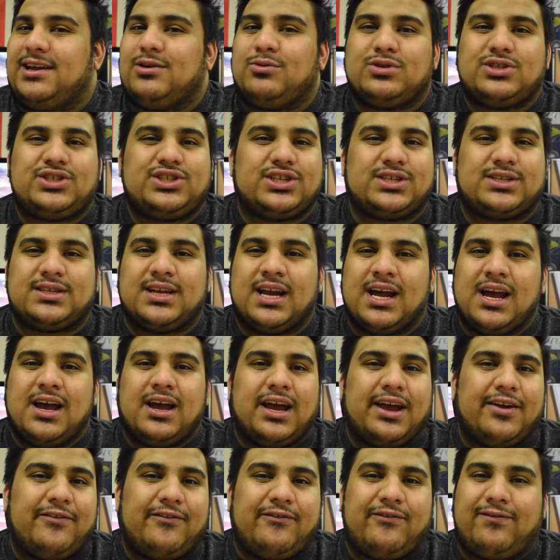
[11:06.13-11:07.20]
It was just
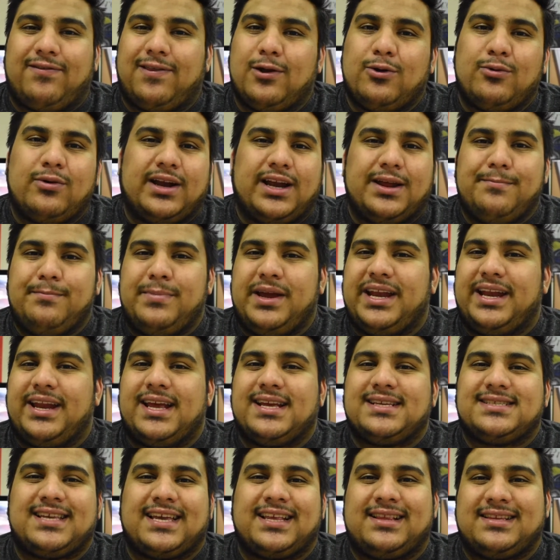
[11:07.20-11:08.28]
fluid,
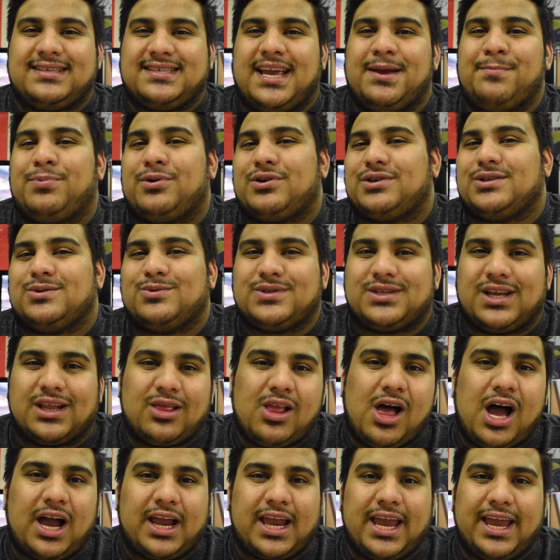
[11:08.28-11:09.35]
immediate. It's like the same person was
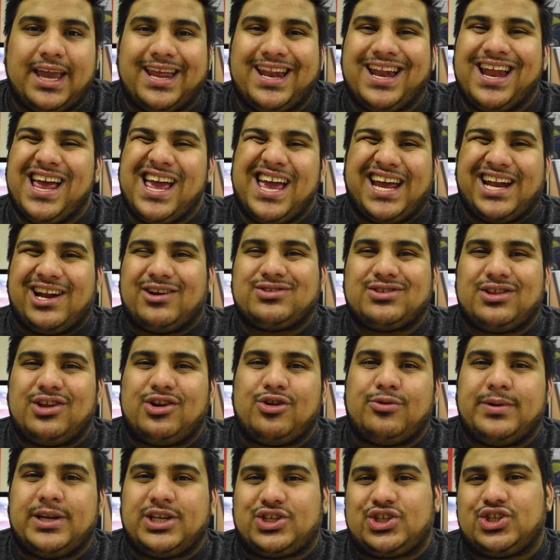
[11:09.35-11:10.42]
unlocking it, and I was a
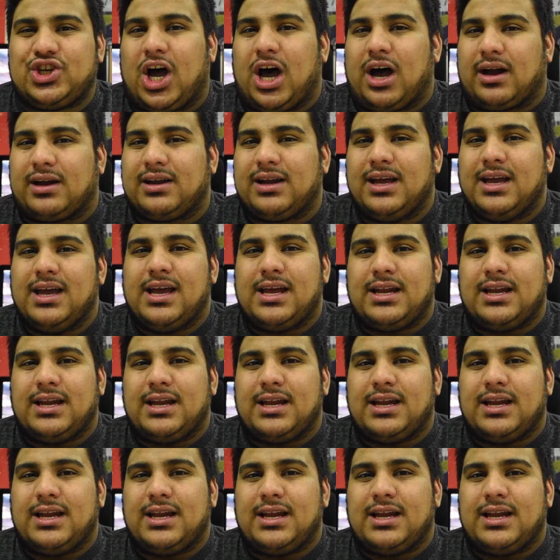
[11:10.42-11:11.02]
little bit shocked.